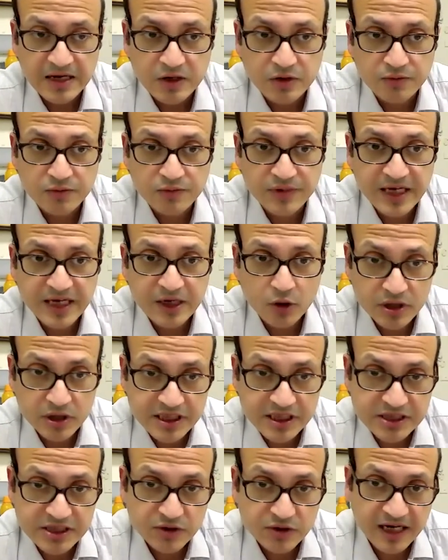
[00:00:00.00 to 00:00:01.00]
We
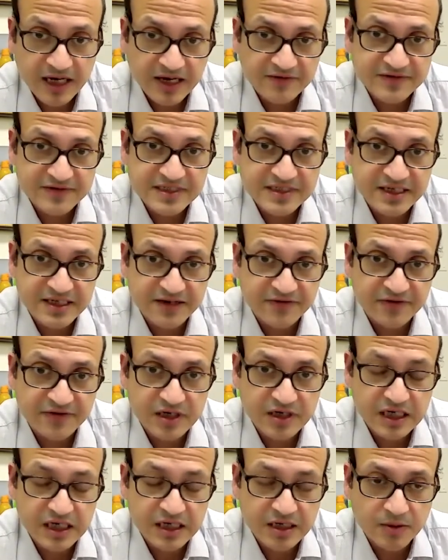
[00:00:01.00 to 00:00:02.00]
also have
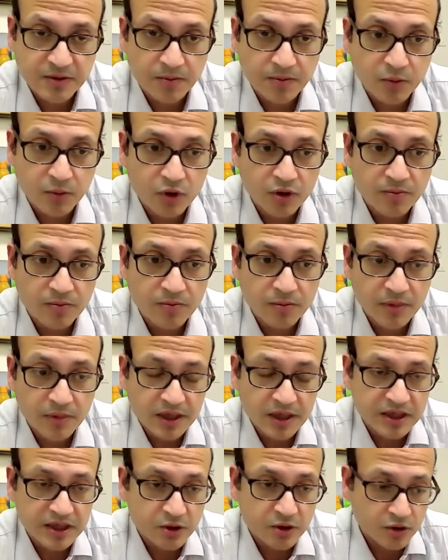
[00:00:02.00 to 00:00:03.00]
several more,
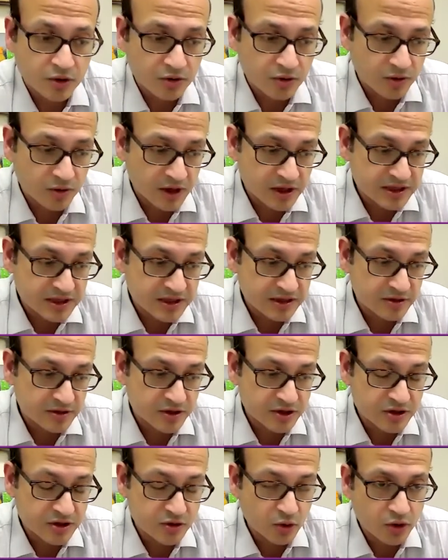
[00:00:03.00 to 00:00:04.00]

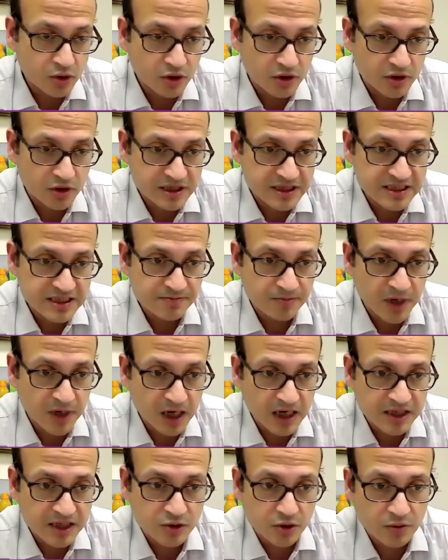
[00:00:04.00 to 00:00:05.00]
so-called
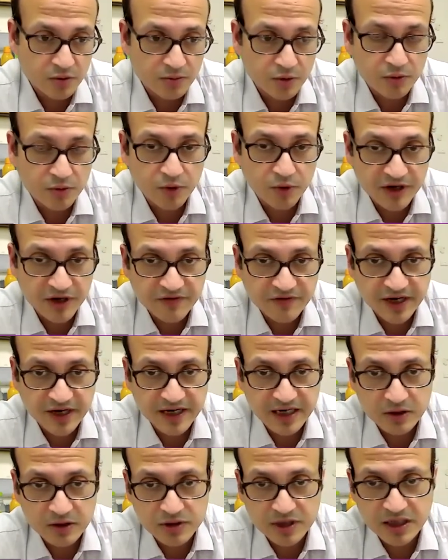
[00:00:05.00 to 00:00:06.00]
SMART or more modified
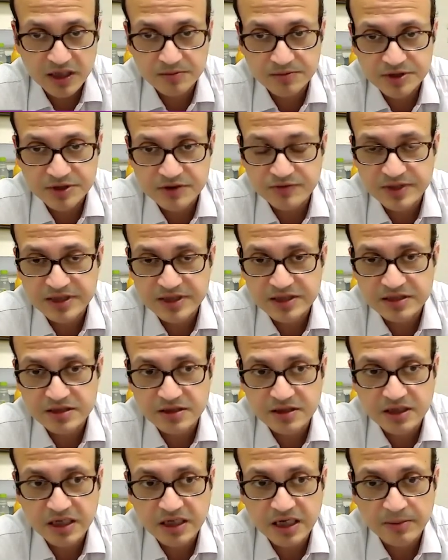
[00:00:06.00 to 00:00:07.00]
outcomes, which
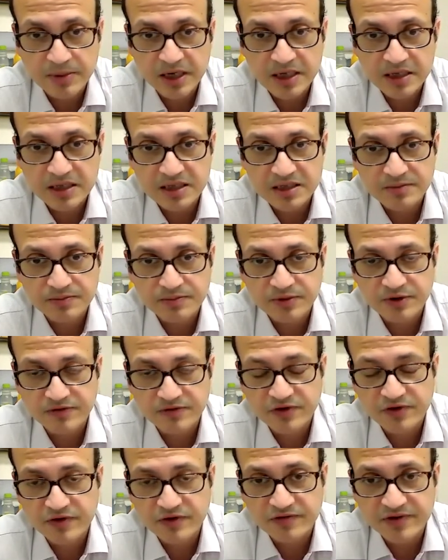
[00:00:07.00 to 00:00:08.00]
come under the
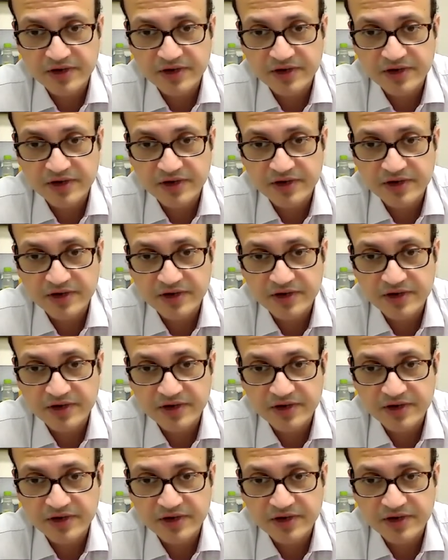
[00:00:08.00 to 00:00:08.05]
purview of